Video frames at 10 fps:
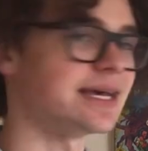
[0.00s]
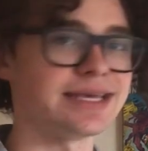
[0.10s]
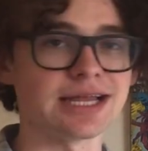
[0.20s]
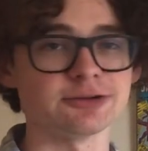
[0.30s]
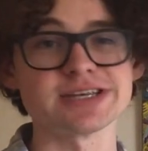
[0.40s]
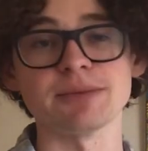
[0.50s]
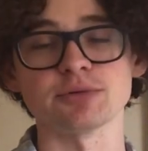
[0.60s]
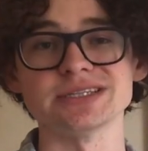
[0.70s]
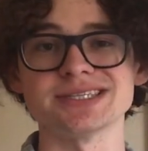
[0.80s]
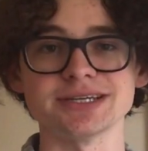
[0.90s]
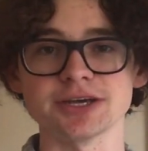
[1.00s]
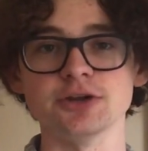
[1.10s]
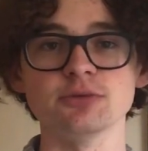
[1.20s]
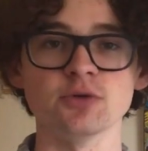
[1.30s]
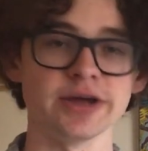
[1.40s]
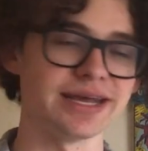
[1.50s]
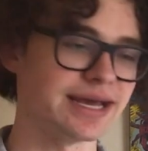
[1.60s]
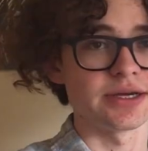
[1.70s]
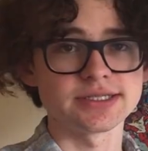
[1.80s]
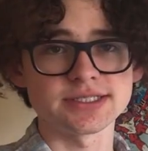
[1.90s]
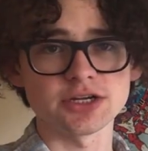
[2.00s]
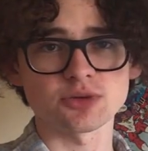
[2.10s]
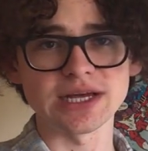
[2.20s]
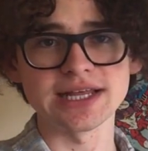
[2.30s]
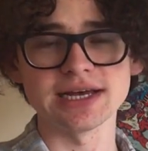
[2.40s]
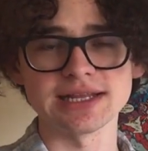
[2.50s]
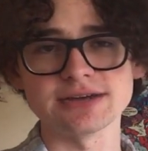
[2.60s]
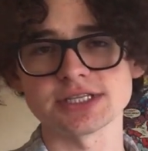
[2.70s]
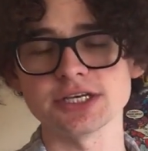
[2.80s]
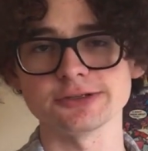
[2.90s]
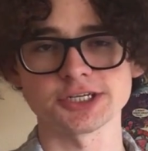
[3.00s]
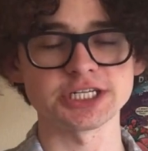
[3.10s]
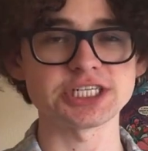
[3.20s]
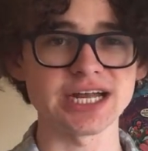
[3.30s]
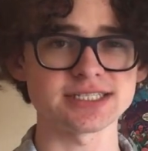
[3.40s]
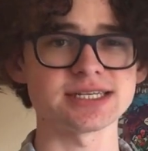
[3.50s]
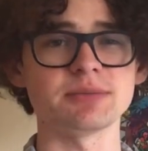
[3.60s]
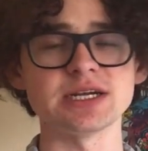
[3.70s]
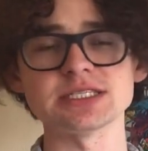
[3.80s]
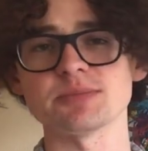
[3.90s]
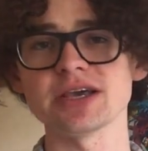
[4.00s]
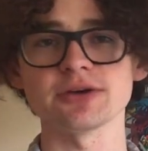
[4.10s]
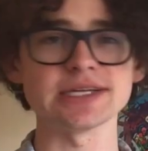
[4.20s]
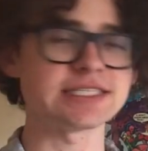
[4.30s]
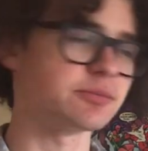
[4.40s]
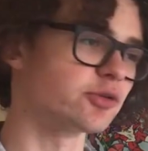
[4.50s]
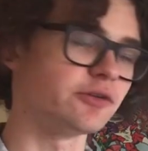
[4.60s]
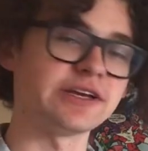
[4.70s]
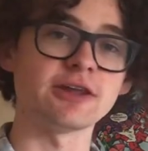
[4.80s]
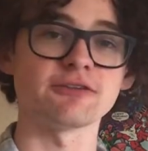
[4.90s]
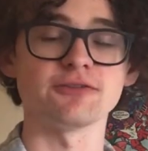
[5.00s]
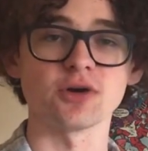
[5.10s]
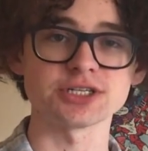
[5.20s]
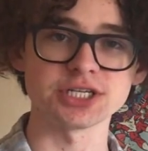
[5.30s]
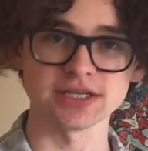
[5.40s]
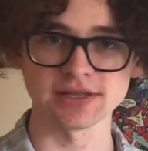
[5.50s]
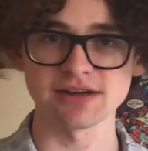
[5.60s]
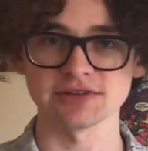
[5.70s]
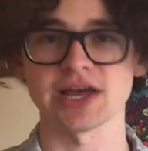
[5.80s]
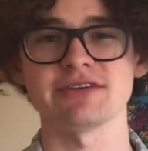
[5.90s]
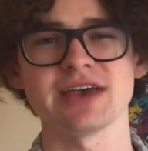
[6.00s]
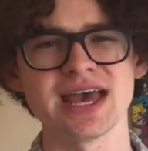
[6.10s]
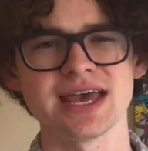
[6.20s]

that Yellow Temperance and Kanoom would. Cinderella allows the user to change somebody's appearance, improving their fortune and love life.